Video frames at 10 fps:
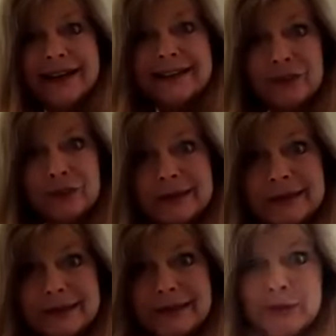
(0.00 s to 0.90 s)
They're really
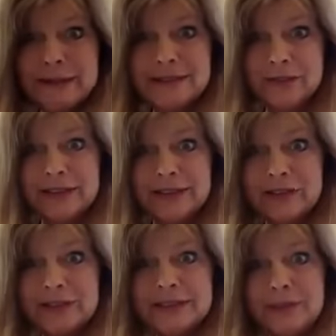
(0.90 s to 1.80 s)
expensive and
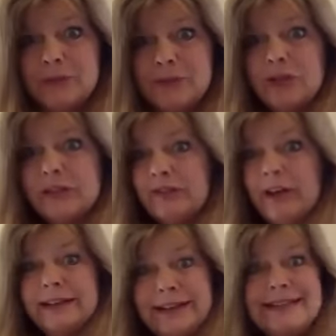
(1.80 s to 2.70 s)
they're sometimes hard to
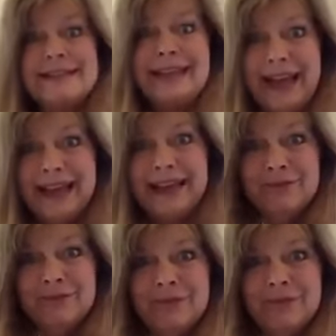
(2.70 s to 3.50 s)
find. Like today,